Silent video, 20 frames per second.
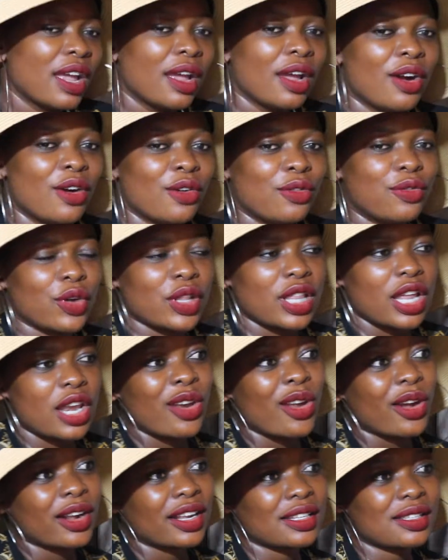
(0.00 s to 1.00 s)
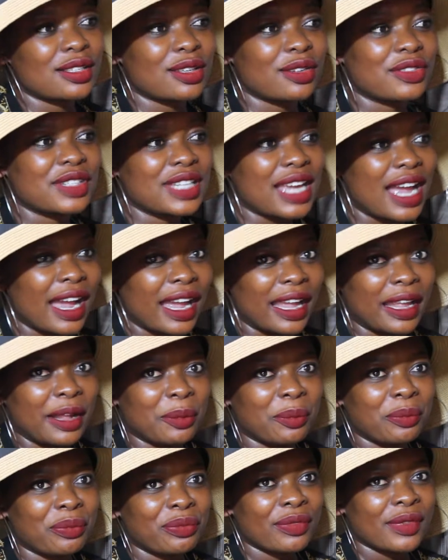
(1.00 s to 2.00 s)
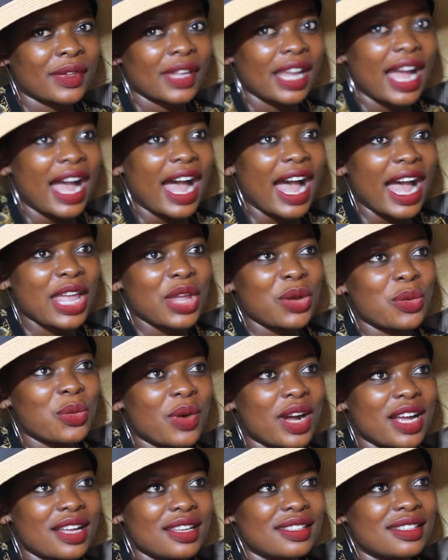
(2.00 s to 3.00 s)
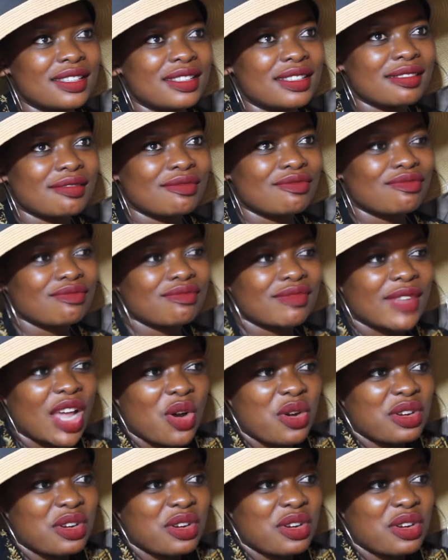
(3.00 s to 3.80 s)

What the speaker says: For the longest of time, I was the only